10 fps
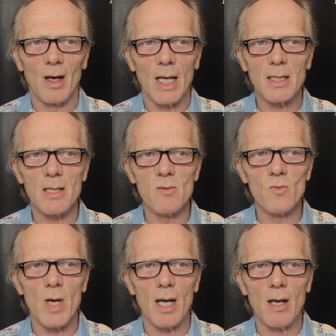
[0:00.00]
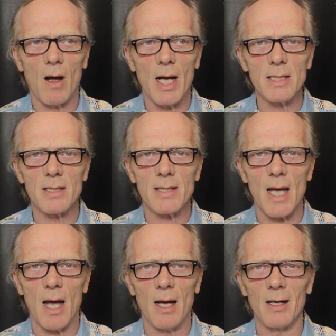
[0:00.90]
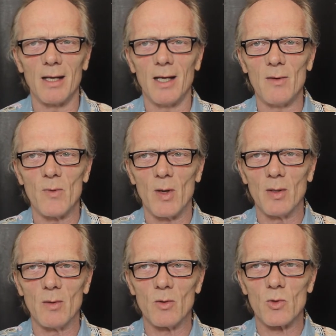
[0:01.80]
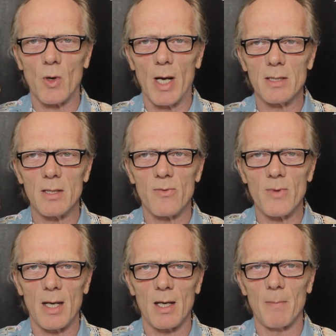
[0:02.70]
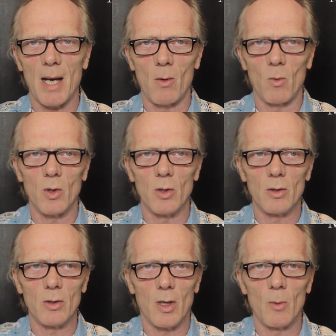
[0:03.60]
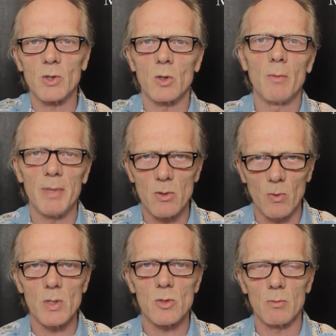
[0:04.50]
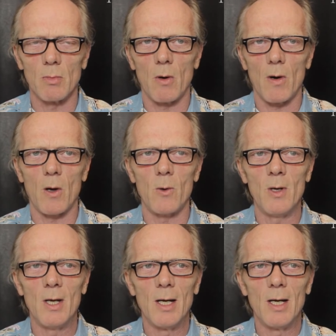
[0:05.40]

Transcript: I didn't realize that even trying to think about what I was going to be doing tomorrow